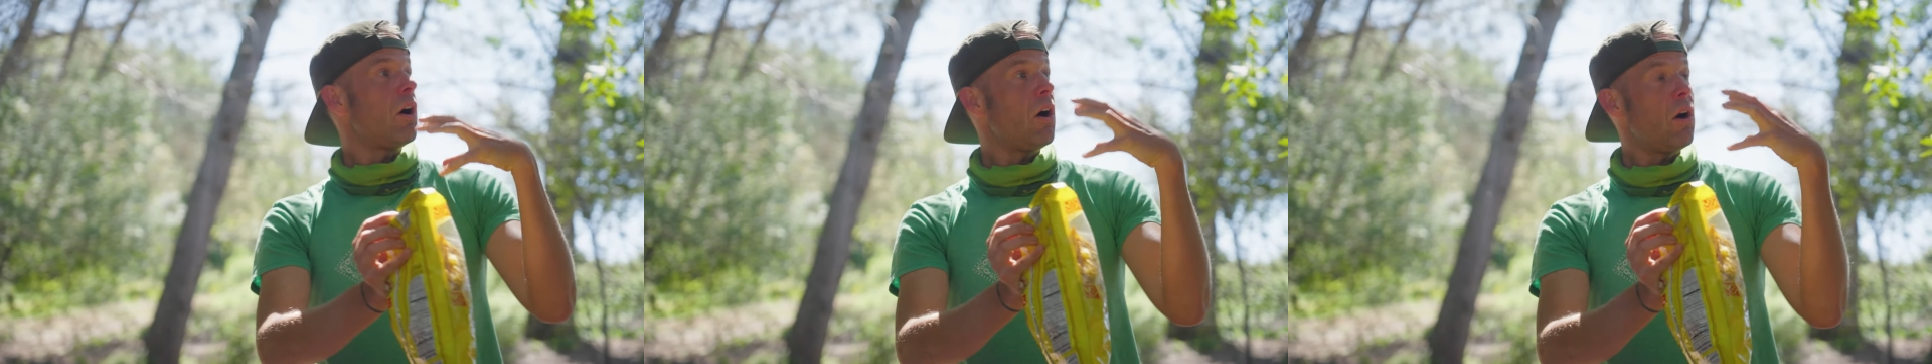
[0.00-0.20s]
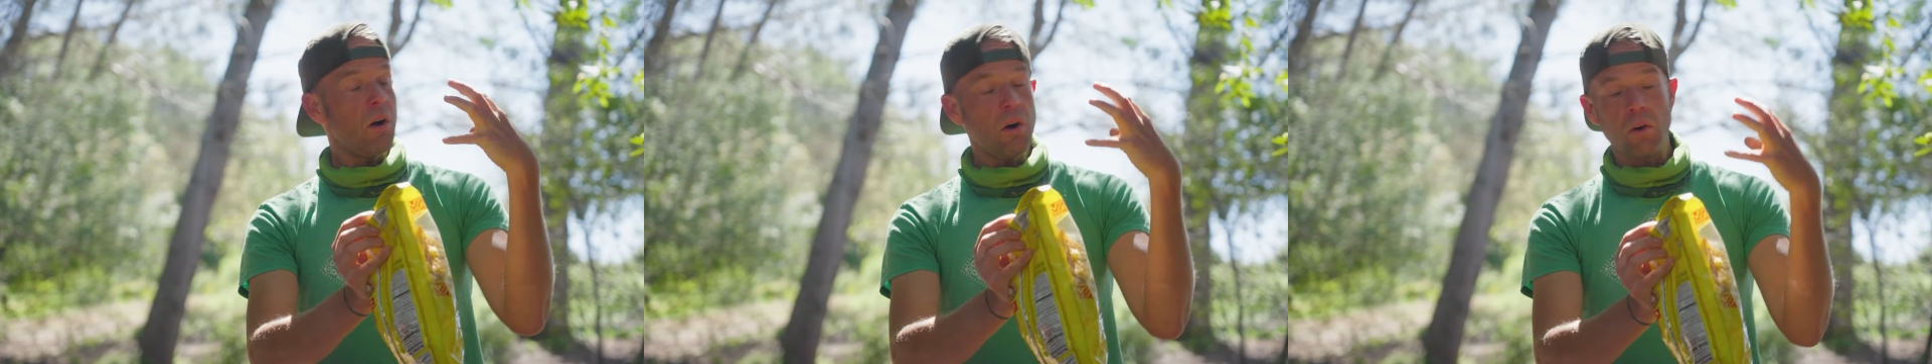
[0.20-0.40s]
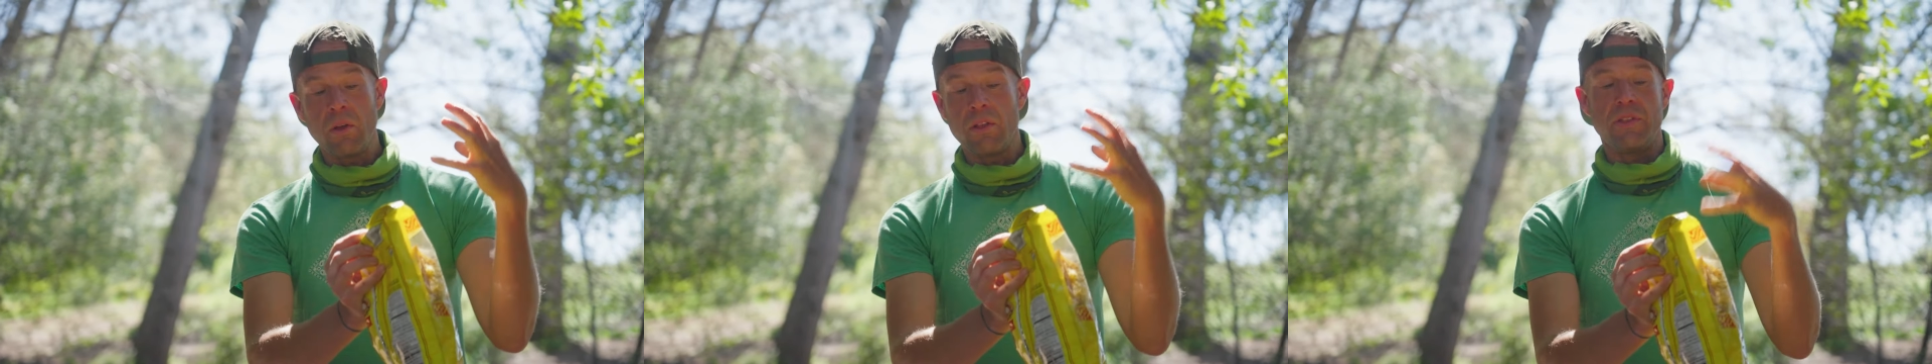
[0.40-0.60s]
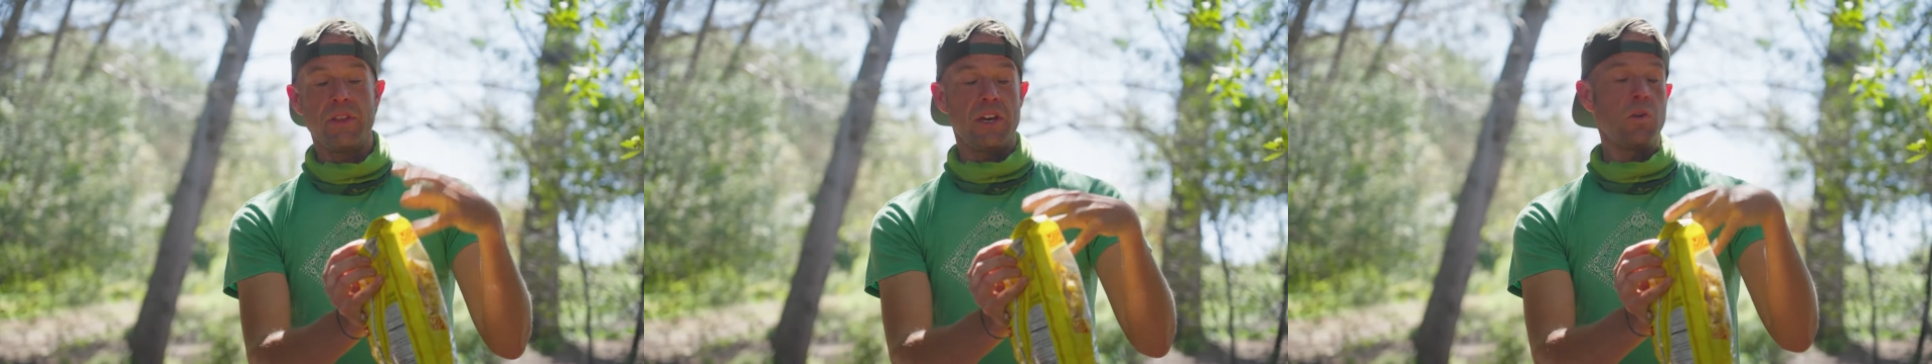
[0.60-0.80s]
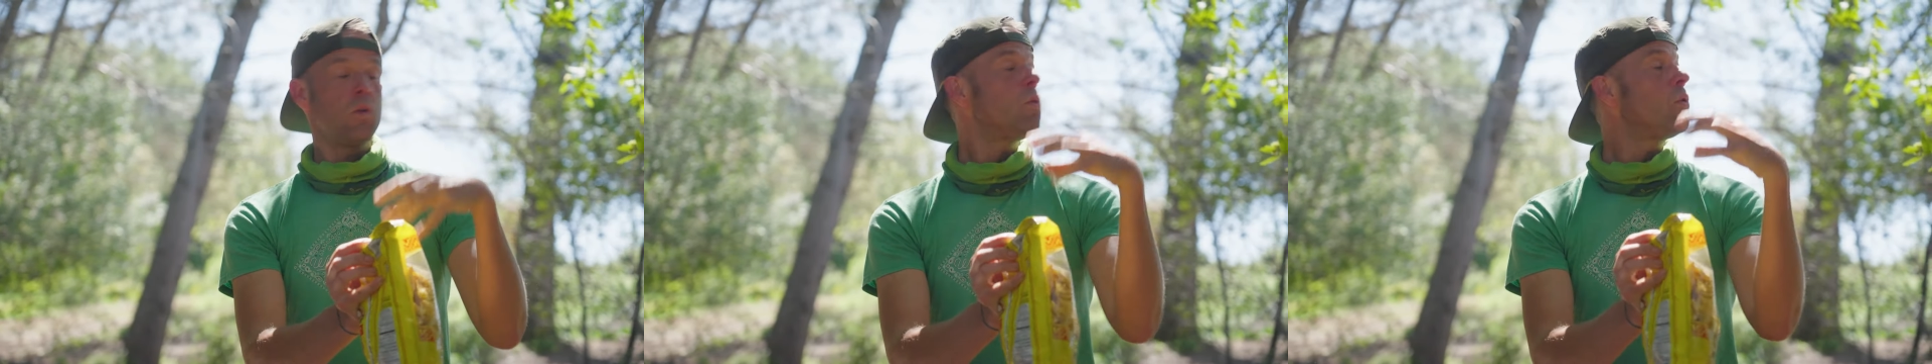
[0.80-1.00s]
all the
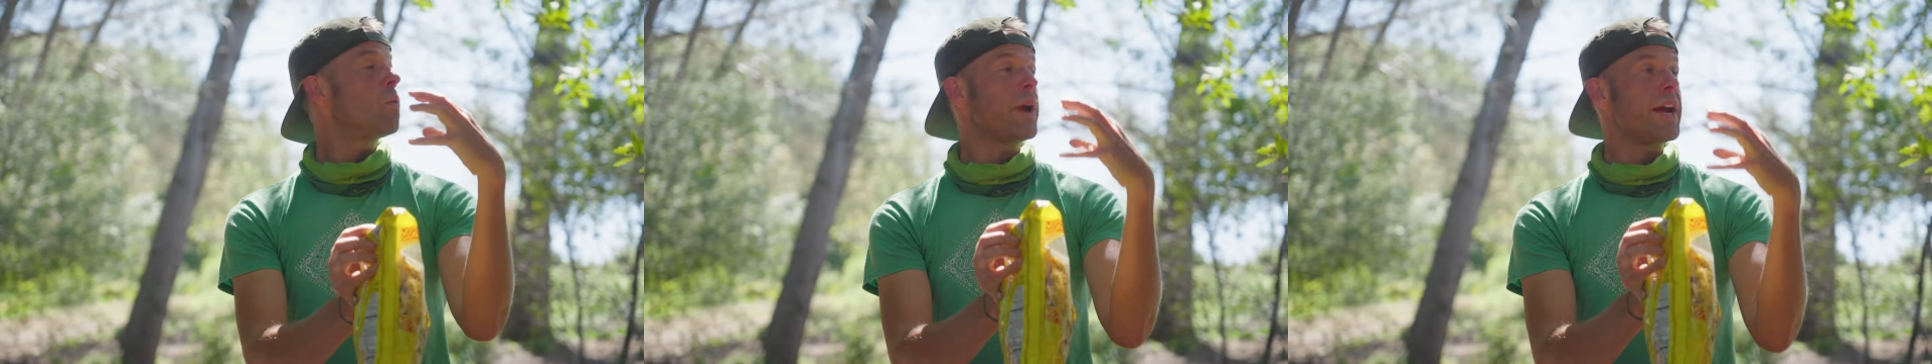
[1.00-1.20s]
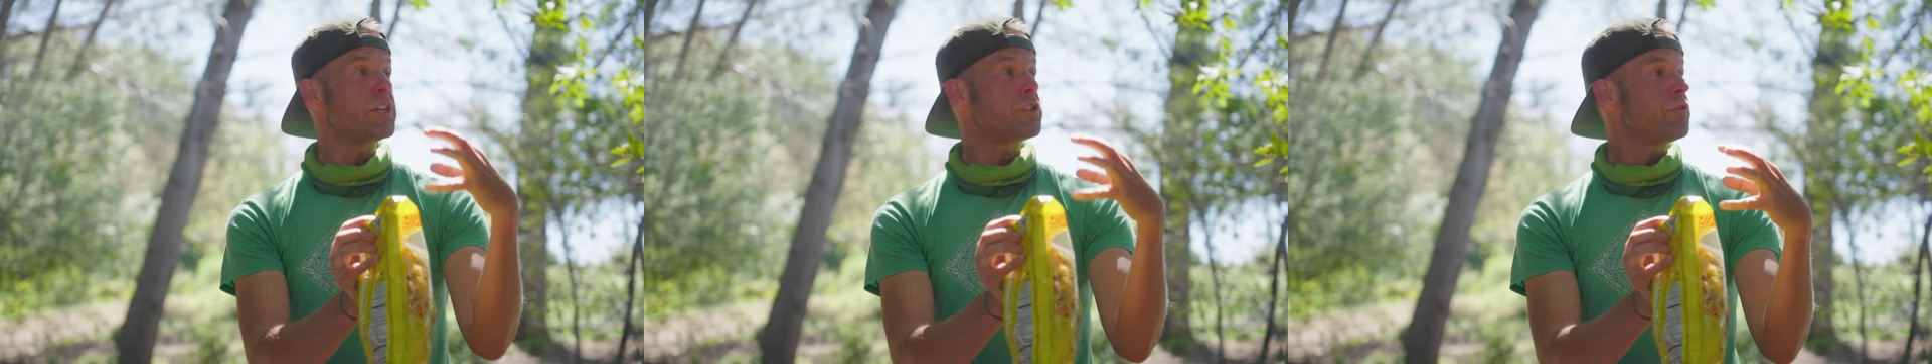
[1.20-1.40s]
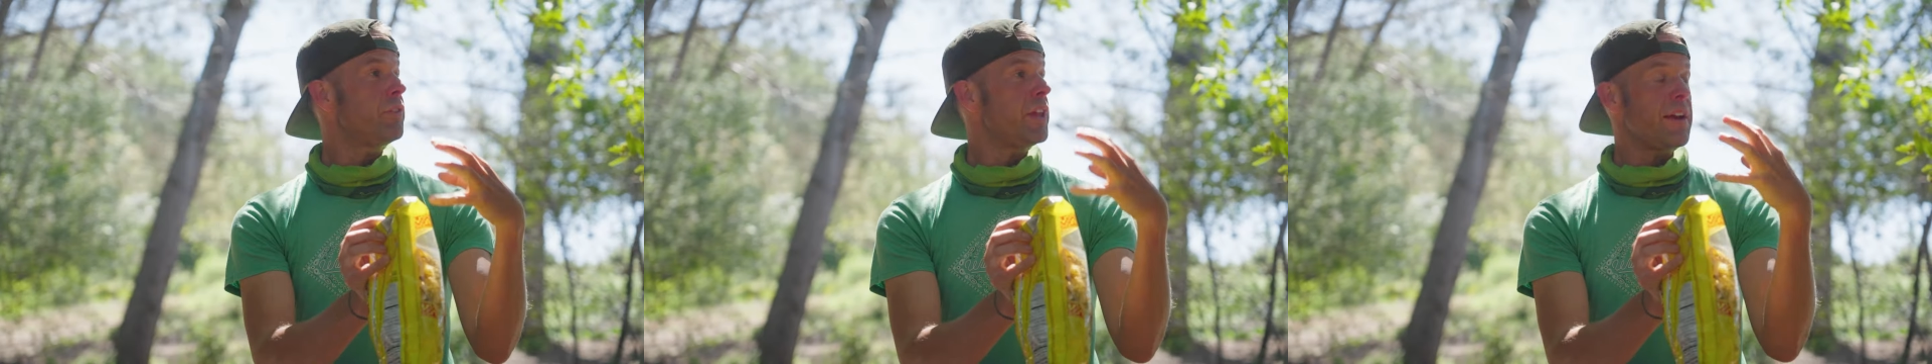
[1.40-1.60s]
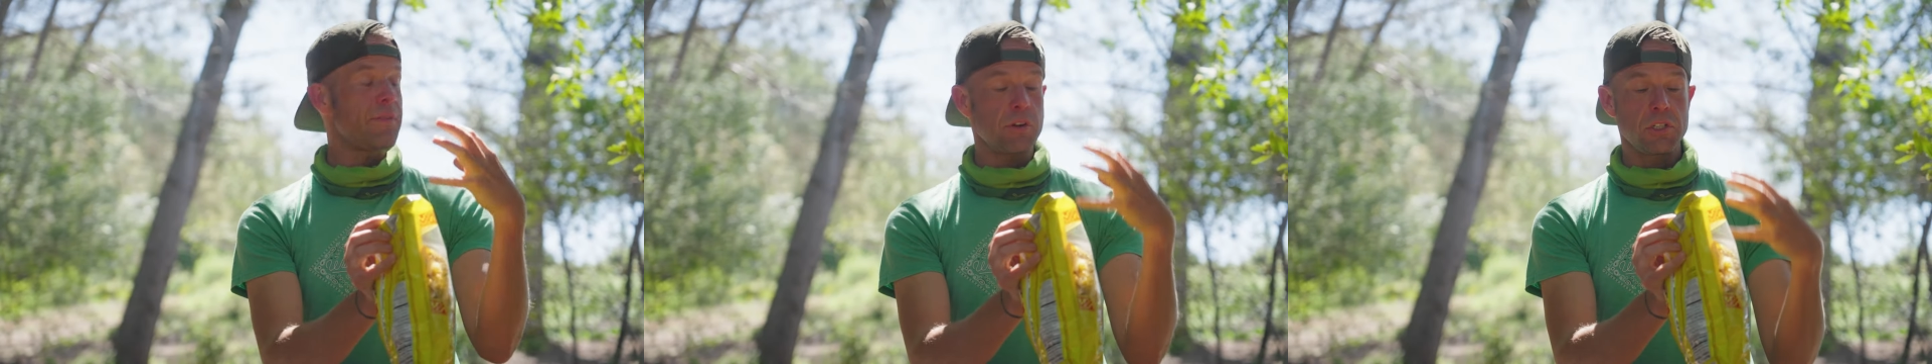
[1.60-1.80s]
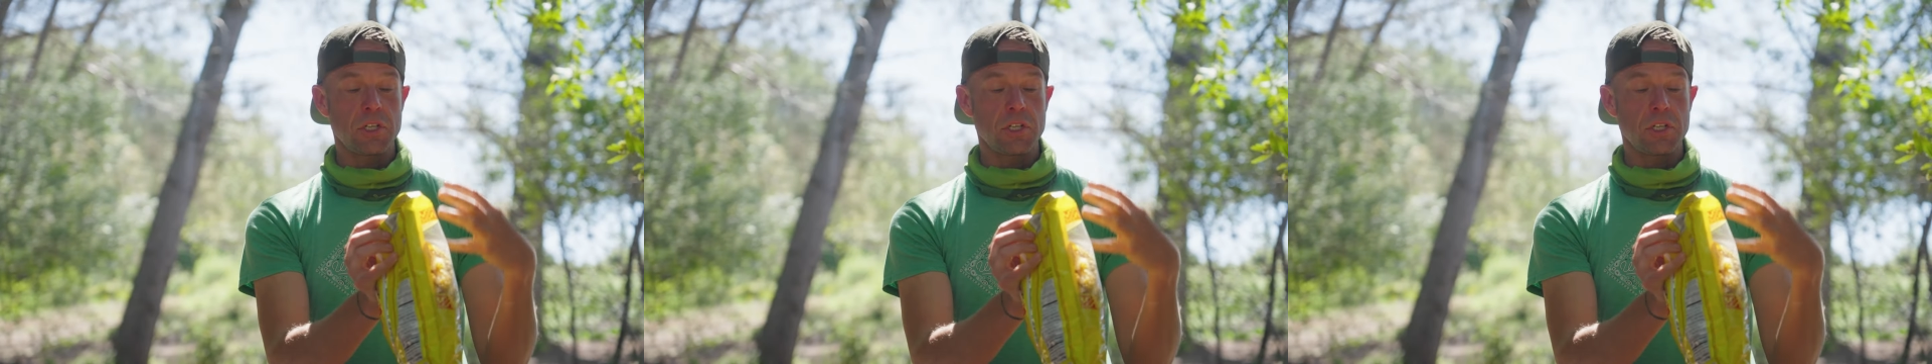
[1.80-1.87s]
cool ranch flavor